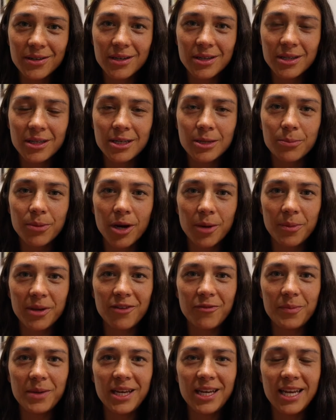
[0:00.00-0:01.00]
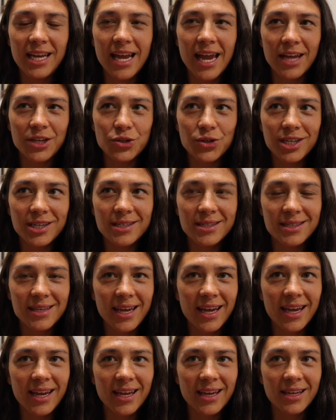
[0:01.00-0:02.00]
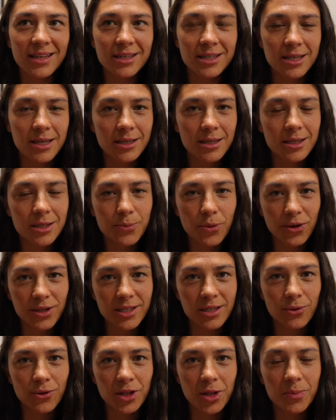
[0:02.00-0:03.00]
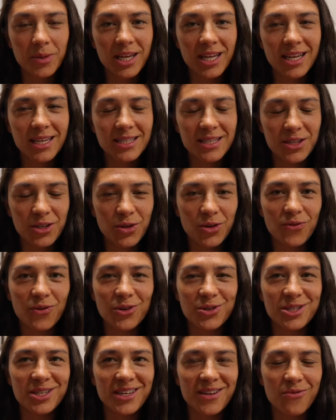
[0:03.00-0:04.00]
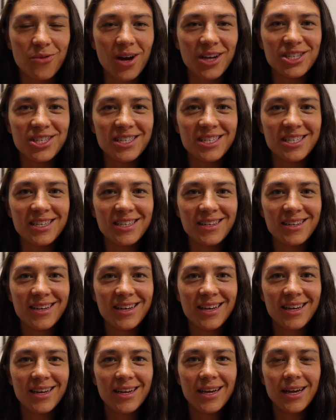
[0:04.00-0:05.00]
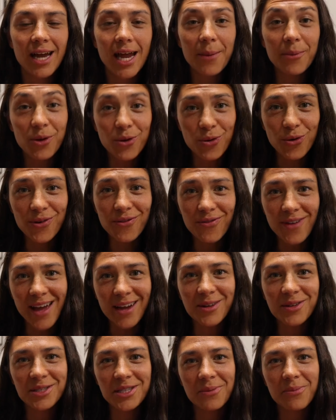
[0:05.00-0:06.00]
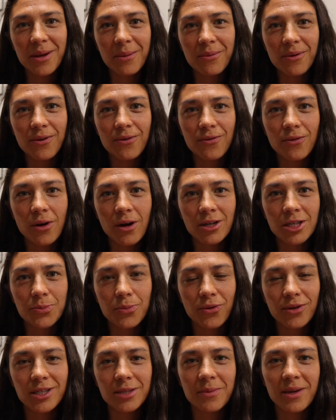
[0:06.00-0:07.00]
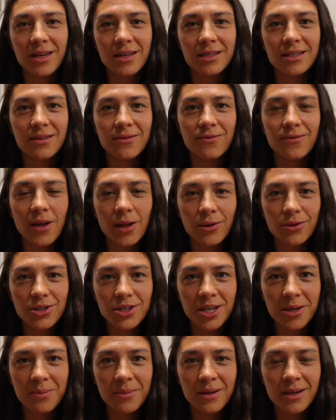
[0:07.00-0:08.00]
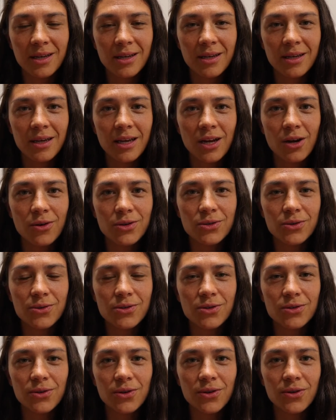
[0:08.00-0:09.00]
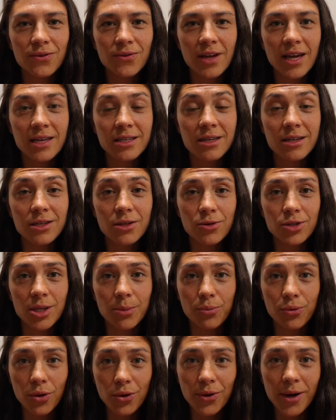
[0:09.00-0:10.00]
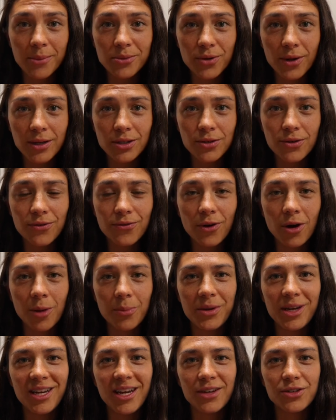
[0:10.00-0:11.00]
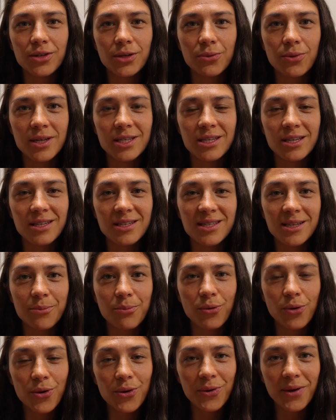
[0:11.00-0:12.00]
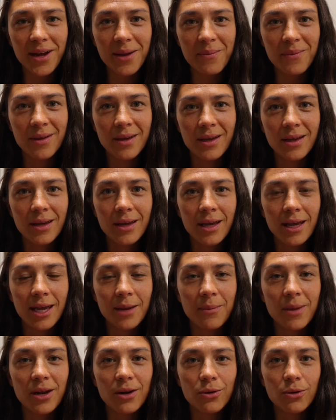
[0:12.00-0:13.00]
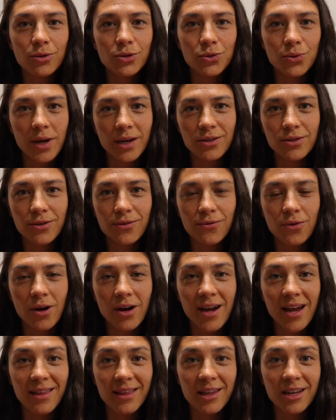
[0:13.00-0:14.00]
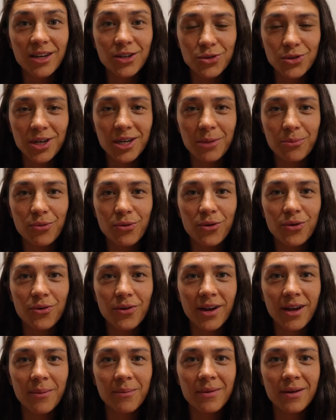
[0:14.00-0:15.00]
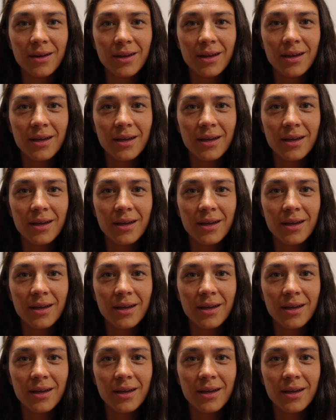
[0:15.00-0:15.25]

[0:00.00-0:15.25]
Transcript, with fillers: in the Department of Pediatrics and Sports and Orthopedics at the University of Washington. I am a core faculty member for our Sports Medicine Fellowship and also serve as an associate program director for our pediatric residency program and medical director for our athletic training program